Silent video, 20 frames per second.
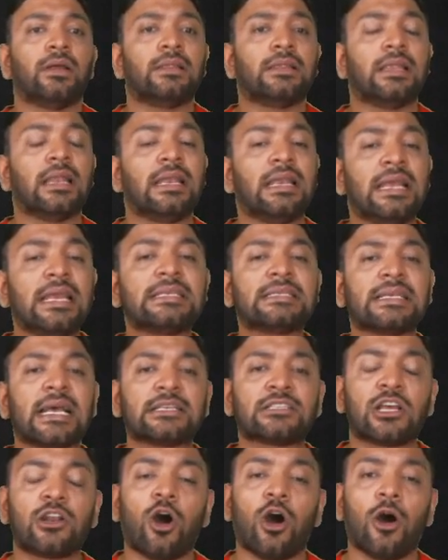the lease as
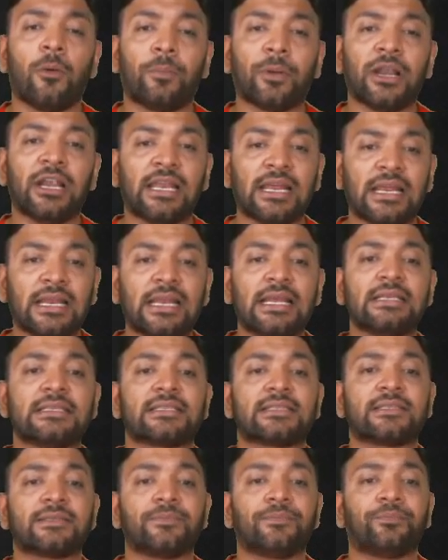an operating
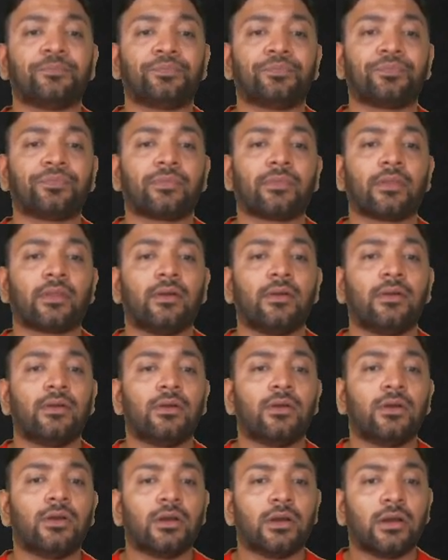lease.
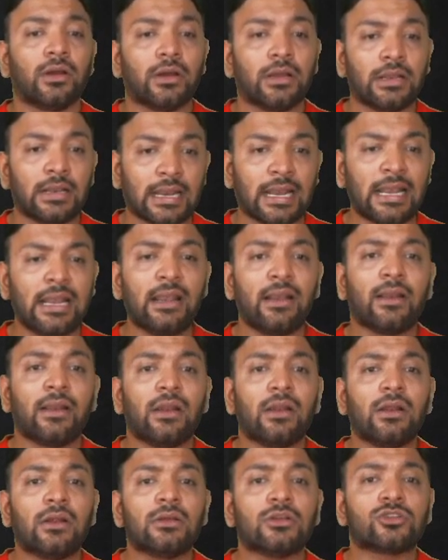Right?
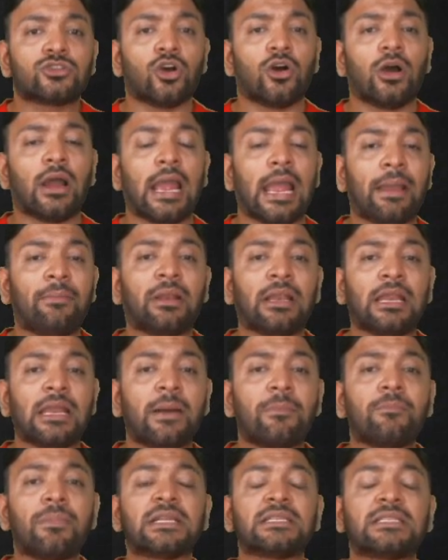So M
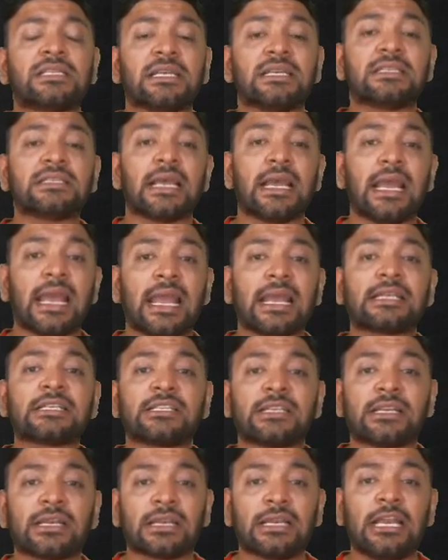reimburses X
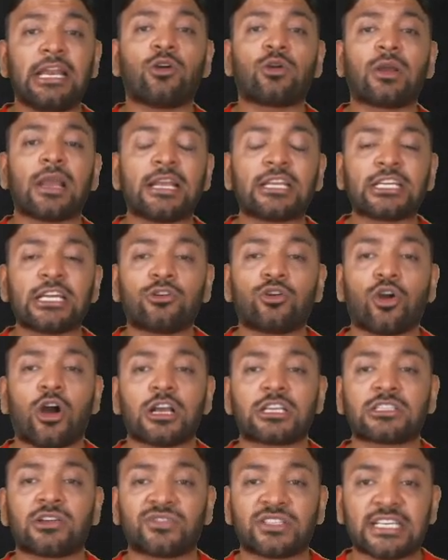relocation
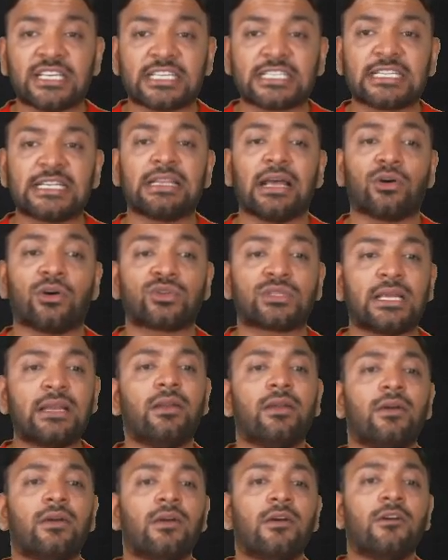cost of 60,000,
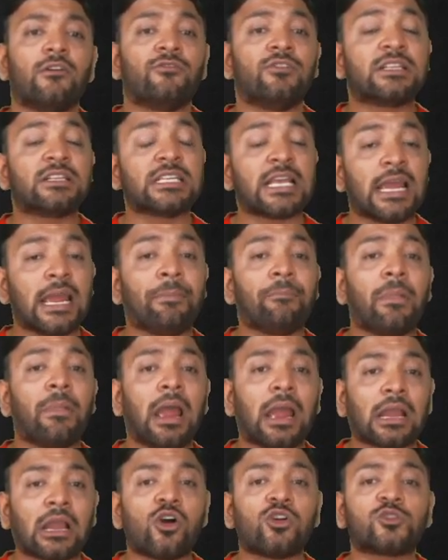which M
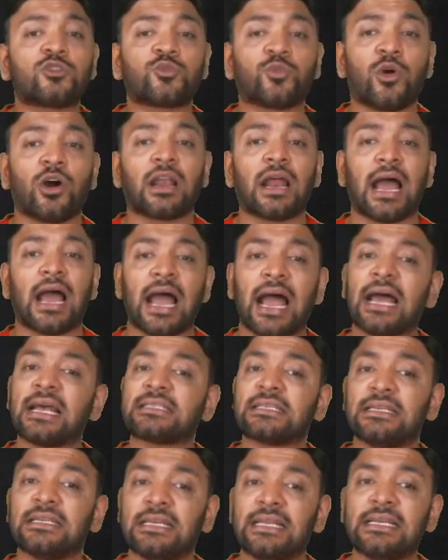accounts for
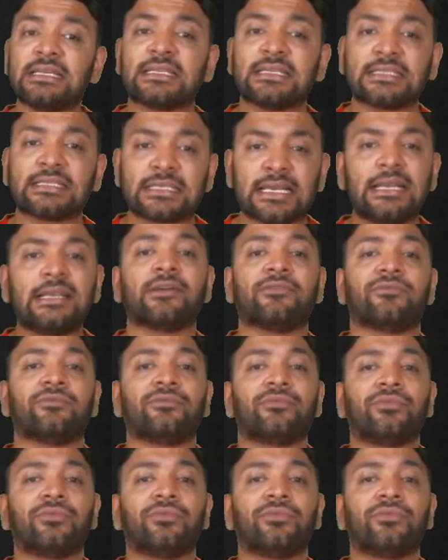as lease incentive.